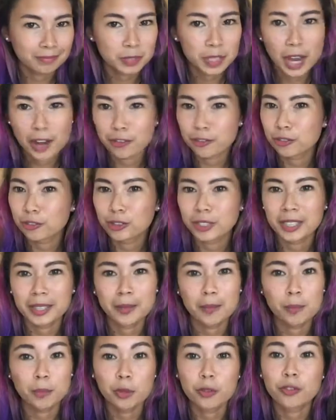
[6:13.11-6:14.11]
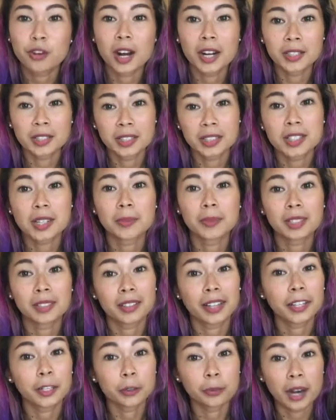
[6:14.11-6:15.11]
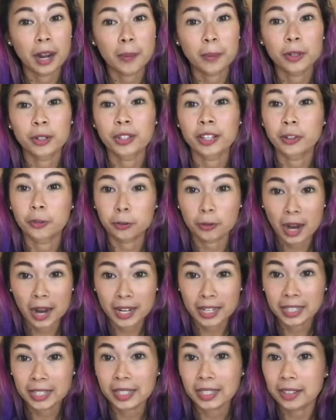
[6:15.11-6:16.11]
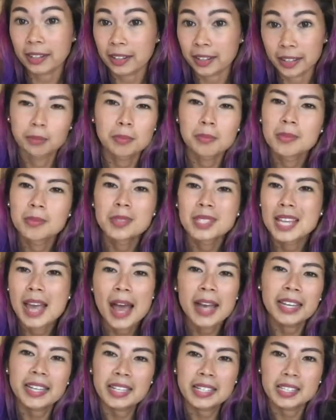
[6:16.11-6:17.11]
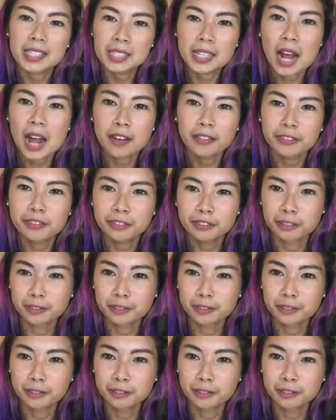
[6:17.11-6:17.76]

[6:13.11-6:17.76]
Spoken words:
definitely move on to something like grammar and writing, techie stuff.